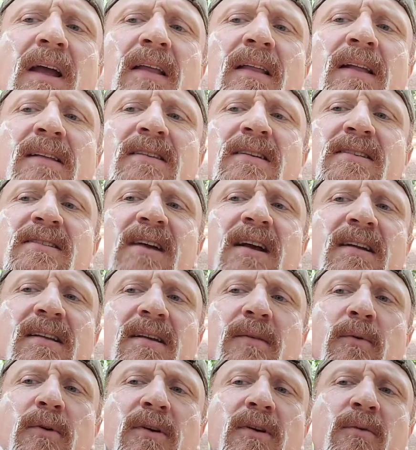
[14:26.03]
And that's
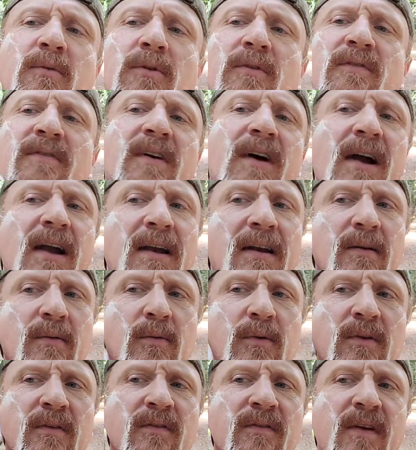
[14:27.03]
exactly what you will find
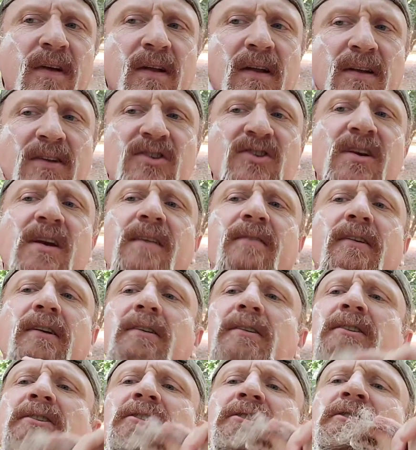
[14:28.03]
with Phoenix
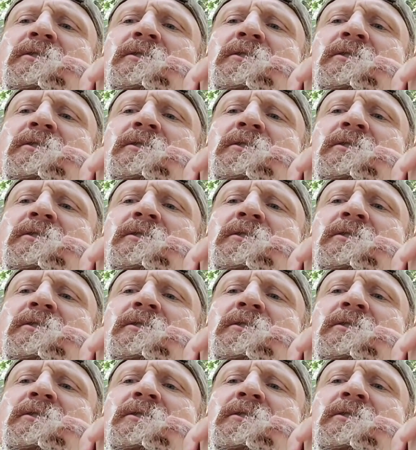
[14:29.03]
shaving